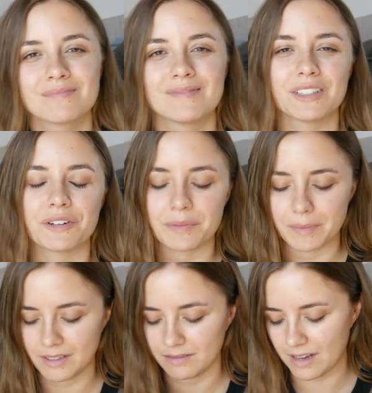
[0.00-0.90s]
You know what I
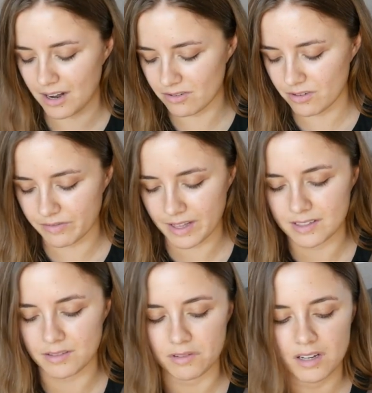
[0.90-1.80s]
mean? I don't know if
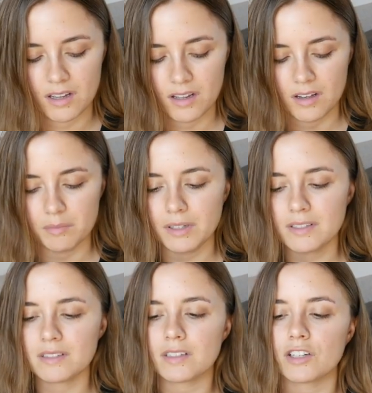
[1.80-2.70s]
that's a,
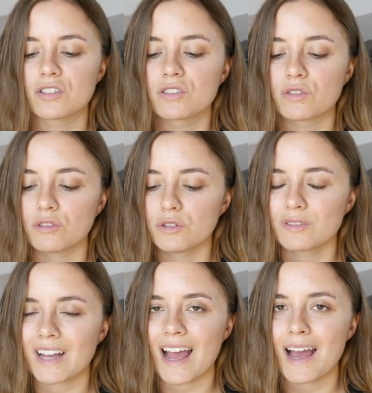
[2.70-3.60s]
plus it's got a screw
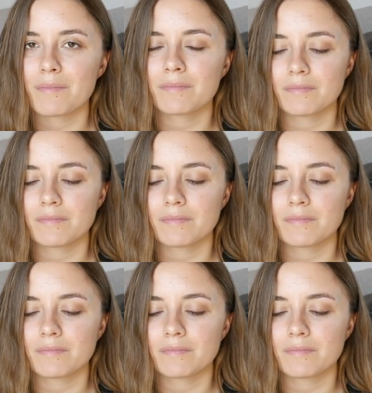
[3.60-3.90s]
cap.